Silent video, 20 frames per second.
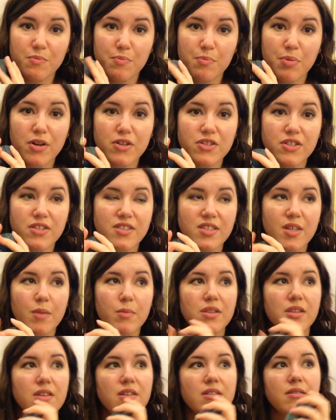purchase some
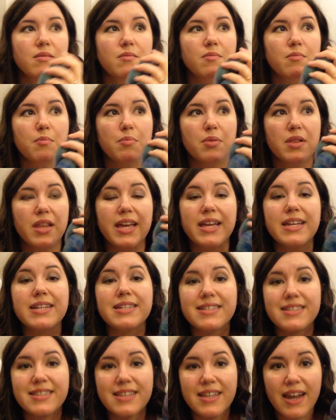of the
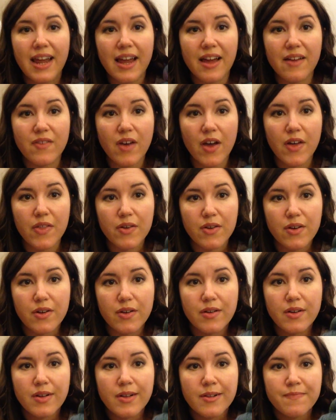blends that have other